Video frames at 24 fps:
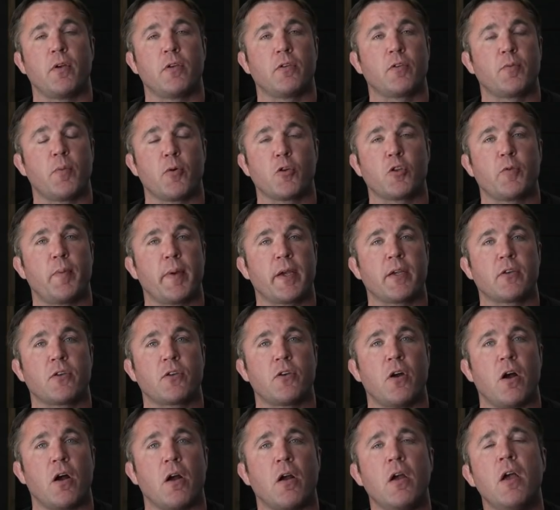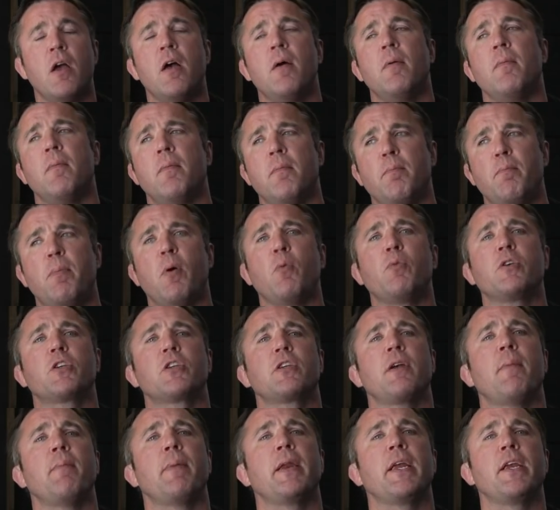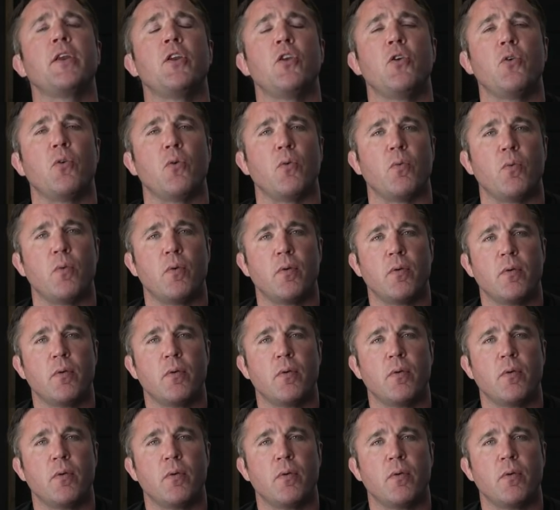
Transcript: sports biggest star but with somebody new,